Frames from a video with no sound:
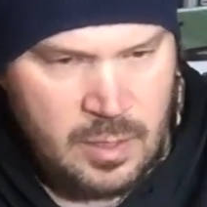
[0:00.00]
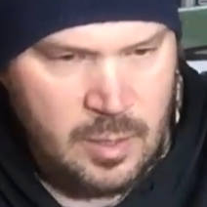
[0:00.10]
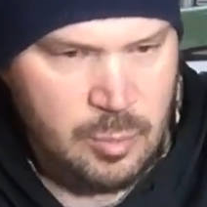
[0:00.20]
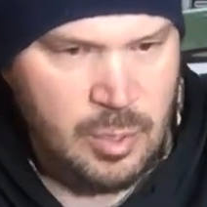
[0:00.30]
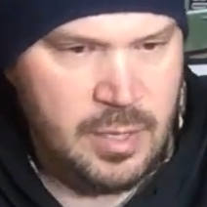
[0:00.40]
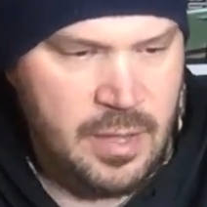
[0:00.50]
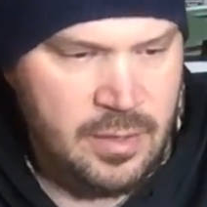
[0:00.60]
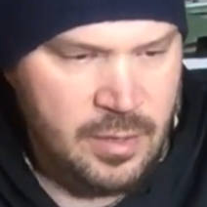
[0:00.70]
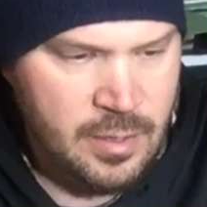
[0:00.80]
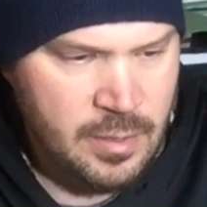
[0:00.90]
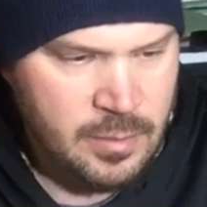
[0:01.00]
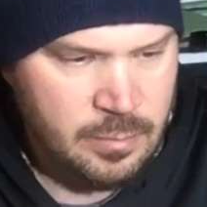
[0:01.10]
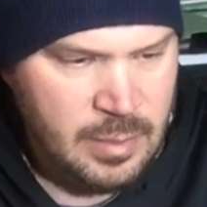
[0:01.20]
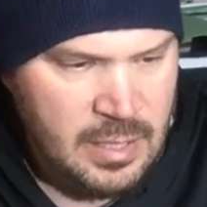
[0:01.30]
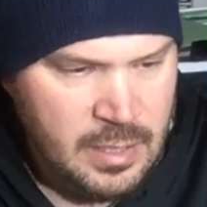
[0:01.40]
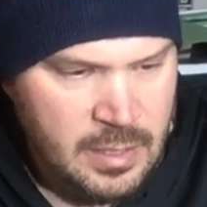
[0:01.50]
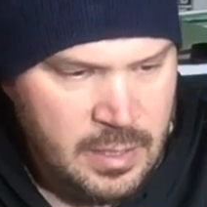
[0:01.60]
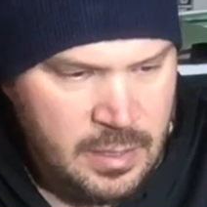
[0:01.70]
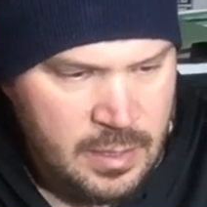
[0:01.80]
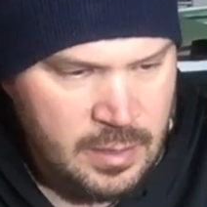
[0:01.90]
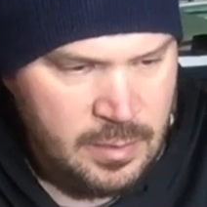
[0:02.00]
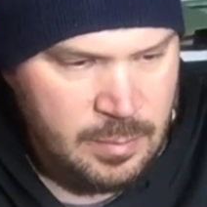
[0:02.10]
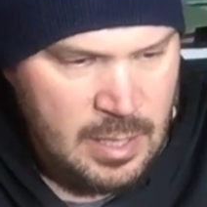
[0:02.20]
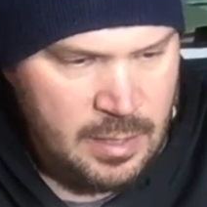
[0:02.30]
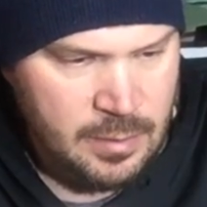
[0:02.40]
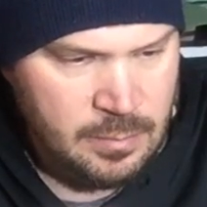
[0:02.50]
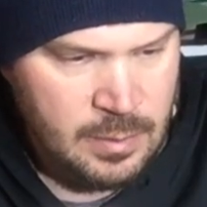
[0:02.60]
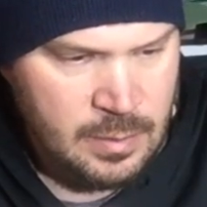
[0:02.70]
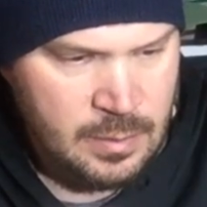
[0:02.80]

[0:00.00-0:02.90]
Going to put another bead at the bottom.